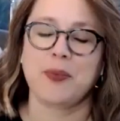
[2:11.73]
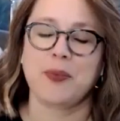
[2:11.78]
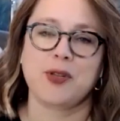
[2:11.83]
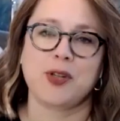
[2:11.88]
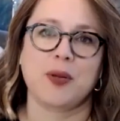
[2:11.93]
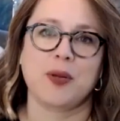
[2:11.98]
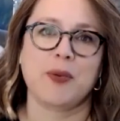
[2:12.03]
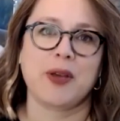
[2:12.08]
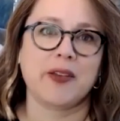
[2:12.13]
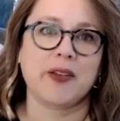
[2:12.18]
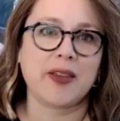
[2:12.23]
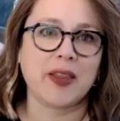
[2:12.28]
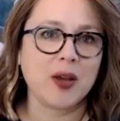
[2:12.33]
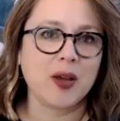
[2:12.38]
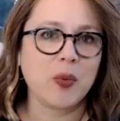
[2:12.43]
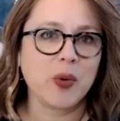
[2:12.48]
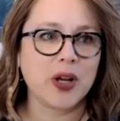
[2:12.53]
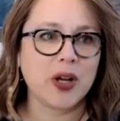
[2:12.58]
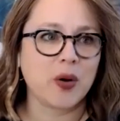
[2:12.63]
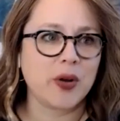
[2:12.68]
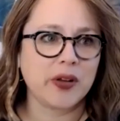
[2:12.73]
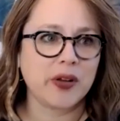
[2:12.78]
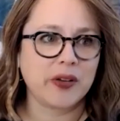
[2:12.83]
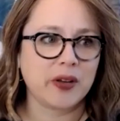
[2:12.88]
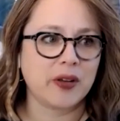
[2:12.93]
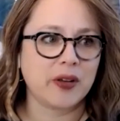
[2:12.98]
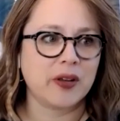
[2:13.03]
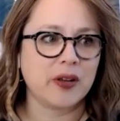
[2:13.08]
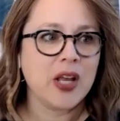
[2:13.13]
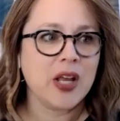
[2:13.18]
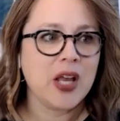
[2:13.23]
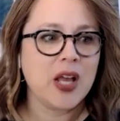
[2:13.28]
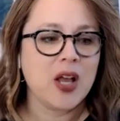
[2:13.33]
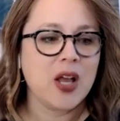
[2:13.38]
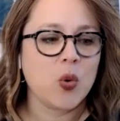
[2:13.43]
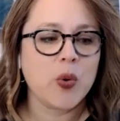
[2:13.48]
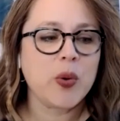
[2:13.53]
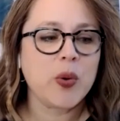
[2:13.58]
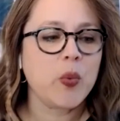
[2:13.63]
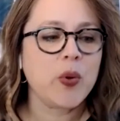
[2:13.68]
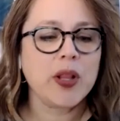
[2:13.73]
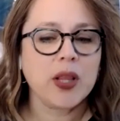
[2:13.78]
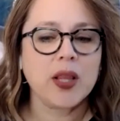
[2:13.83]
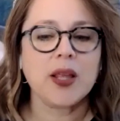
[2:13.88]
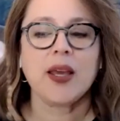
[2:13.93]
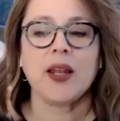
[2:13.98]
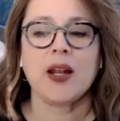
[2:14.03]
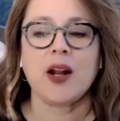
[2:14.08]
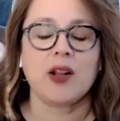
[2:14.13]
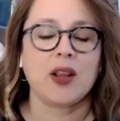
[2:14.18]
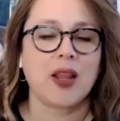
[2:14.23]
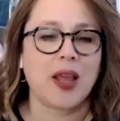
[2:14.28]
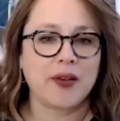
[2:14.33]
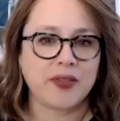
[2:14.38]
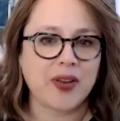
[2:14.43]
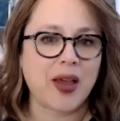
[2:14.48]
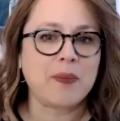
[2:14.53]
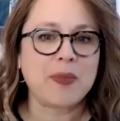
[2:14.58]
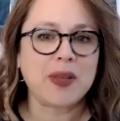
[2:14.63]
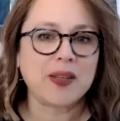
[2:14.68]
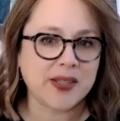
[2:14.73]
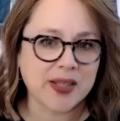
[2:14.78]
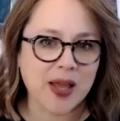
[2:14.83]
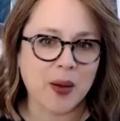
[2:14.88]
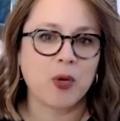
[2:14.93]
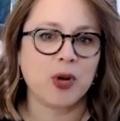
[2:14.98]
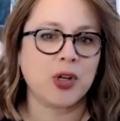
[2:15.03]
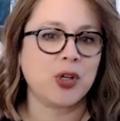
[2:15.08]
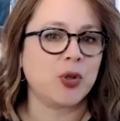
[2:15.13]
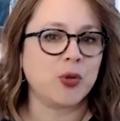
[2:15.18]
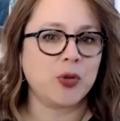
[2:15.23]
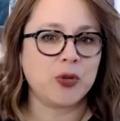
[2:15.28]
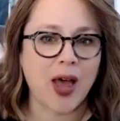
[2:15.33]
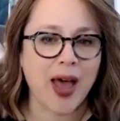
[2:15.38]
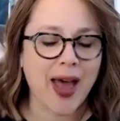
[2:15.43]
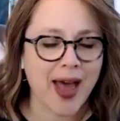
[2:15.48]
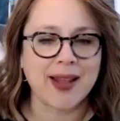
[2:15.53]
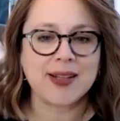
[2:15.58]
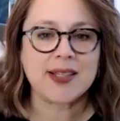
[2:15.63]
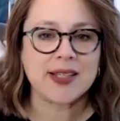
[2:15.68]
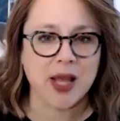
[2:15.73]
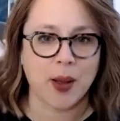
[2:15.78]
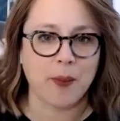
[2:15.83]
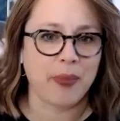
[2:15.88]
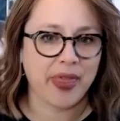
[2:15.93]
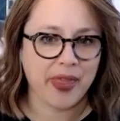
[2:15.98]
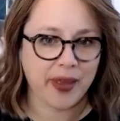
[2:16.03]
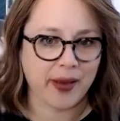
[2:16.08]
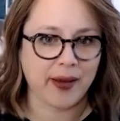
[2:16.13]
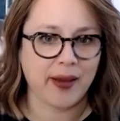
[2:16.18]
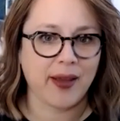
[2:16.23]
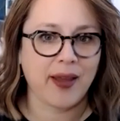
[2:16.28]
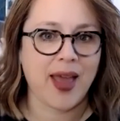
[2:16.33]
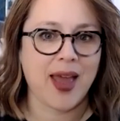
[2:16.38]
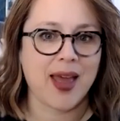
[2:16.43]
absolutely. Because I think we will in our lifetime meet someone who's had something.